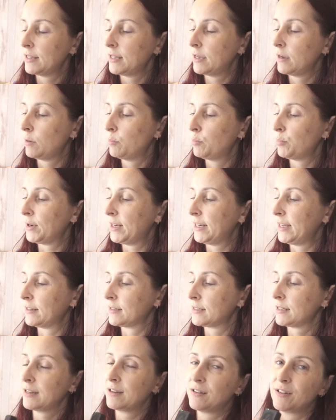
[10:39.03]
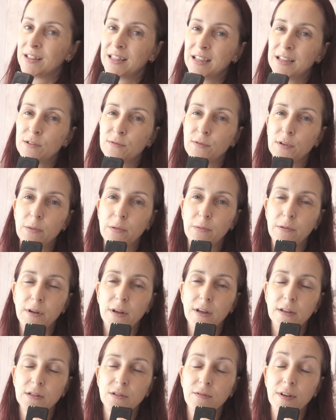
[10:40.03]
They are brilliant, and I got these from
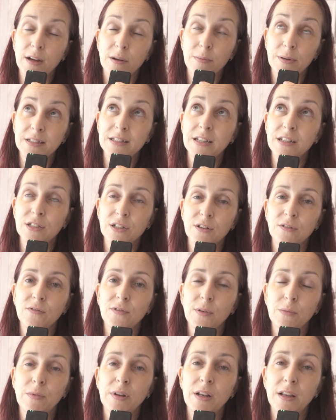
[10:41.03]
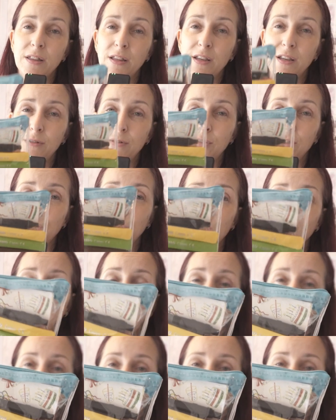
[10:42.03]
as a recommendation from another YouTube
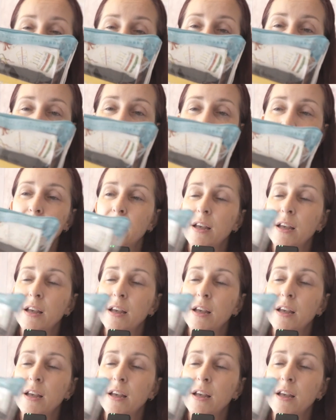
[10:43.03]
mum actually.